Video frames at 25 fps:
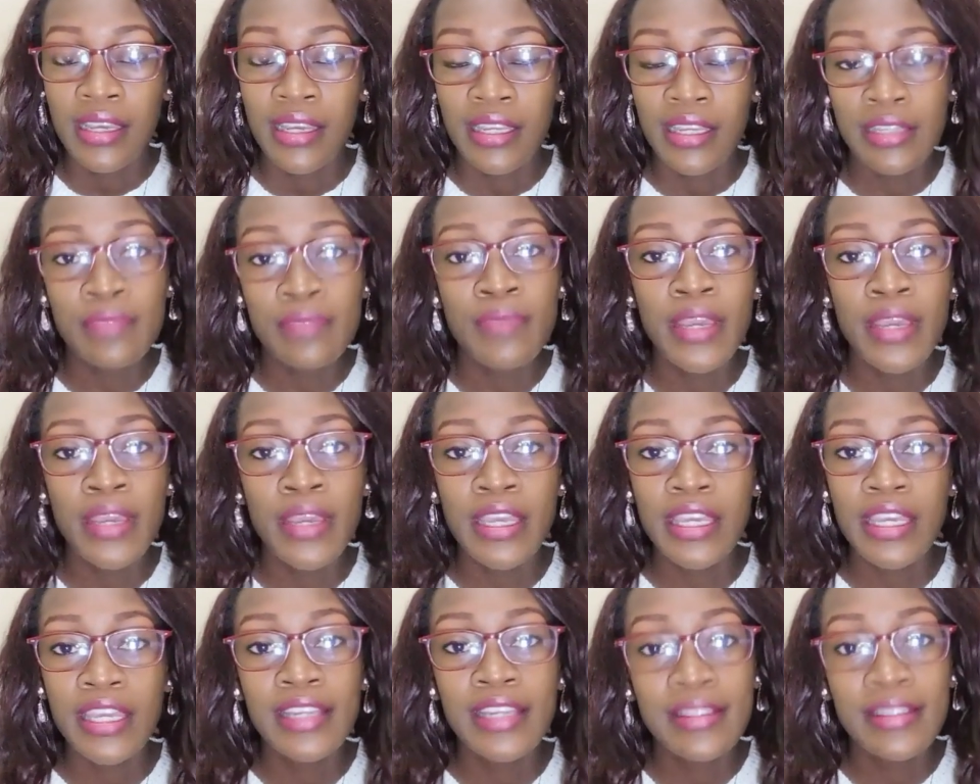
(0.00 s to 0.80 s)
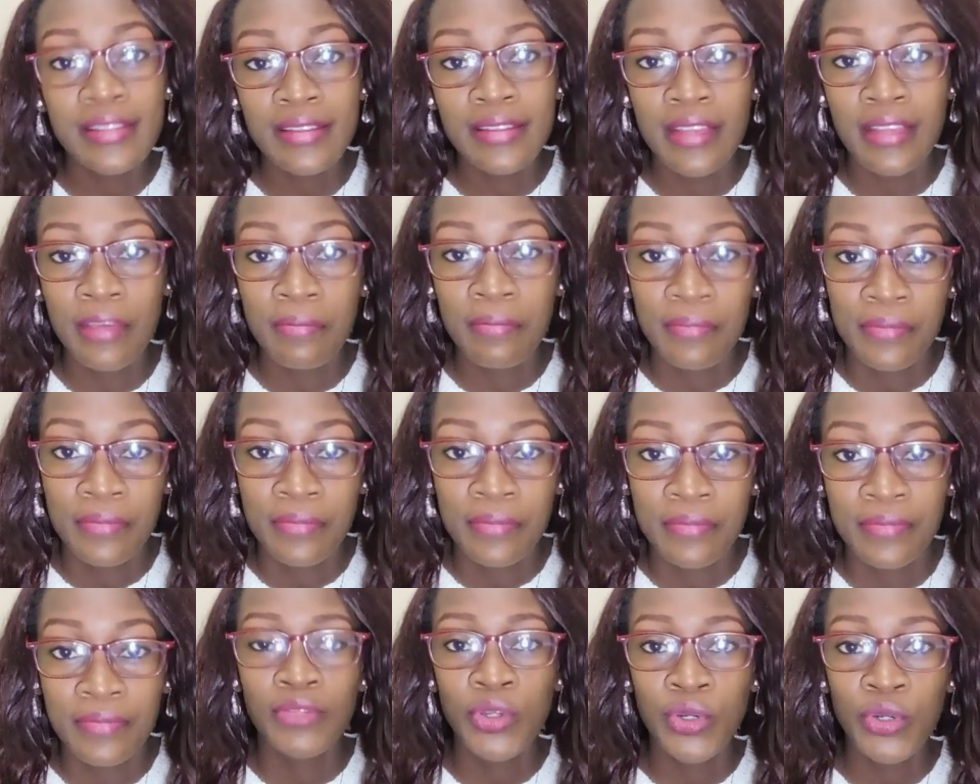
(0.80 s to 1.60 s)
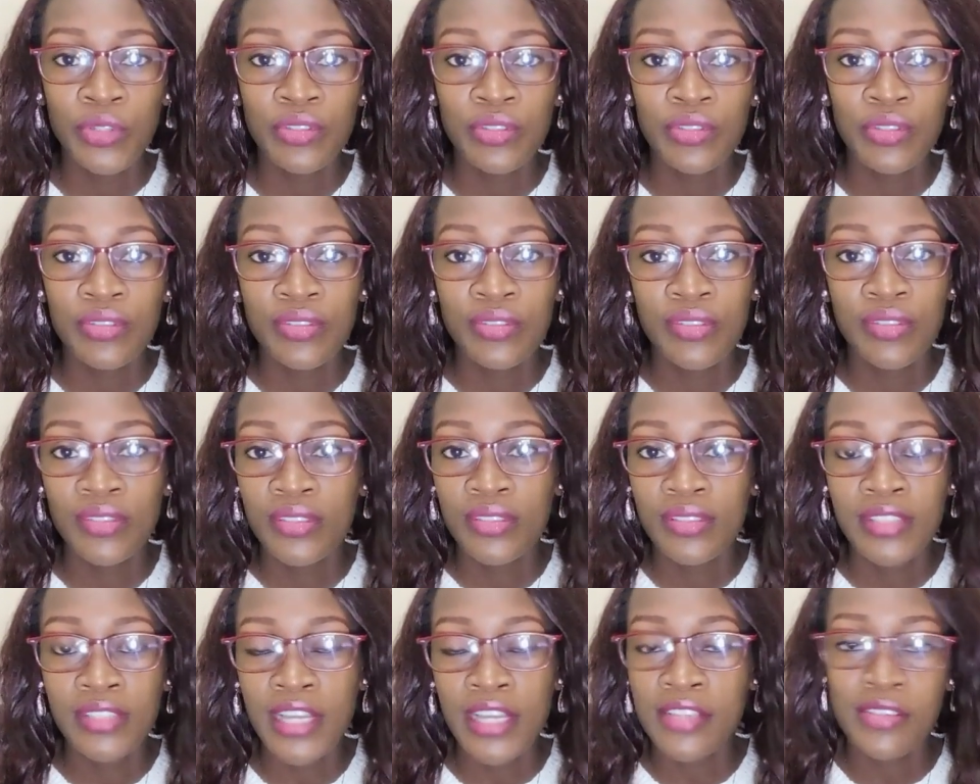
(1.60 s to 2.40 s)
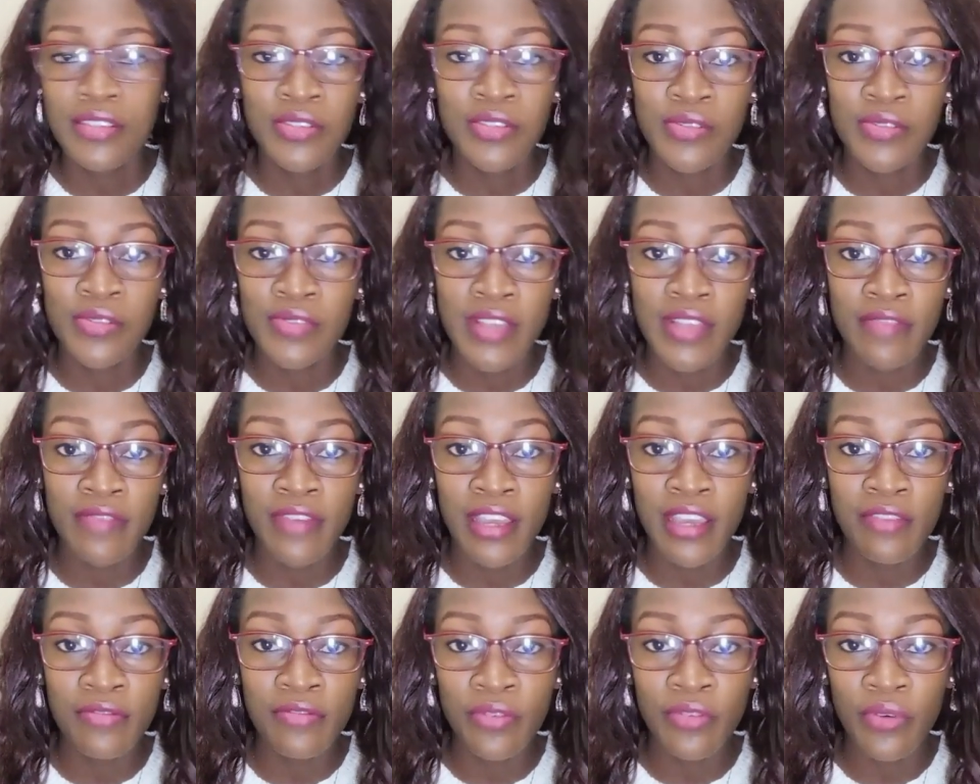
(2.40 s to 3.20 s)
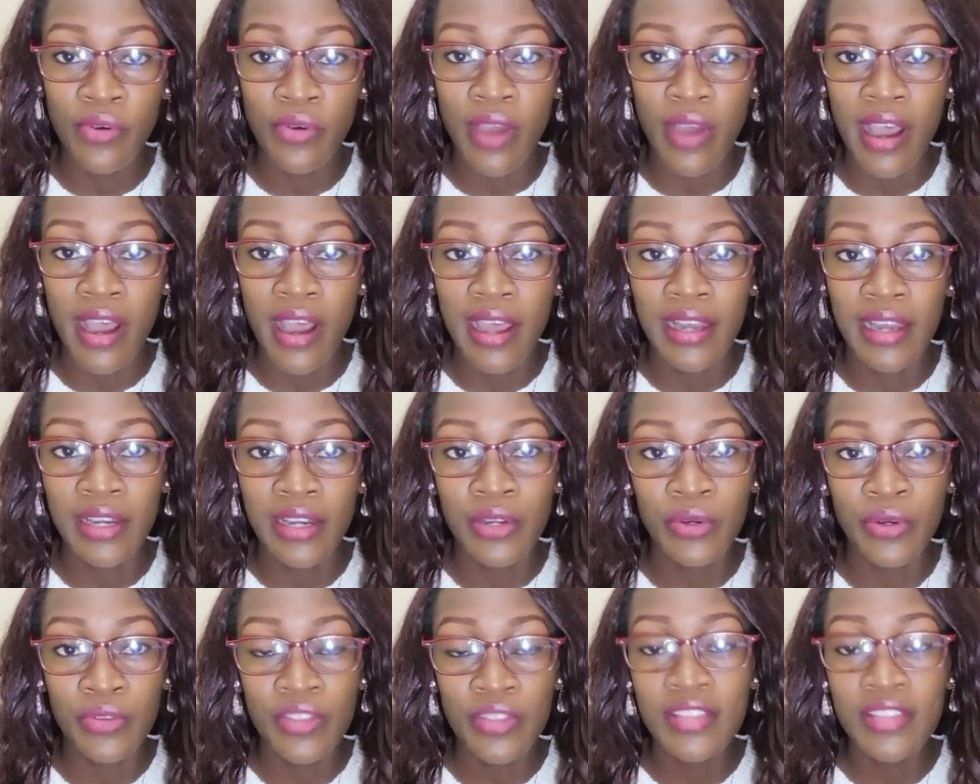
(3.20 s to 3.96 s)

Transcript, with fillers: it may eat them because chances of survival are low.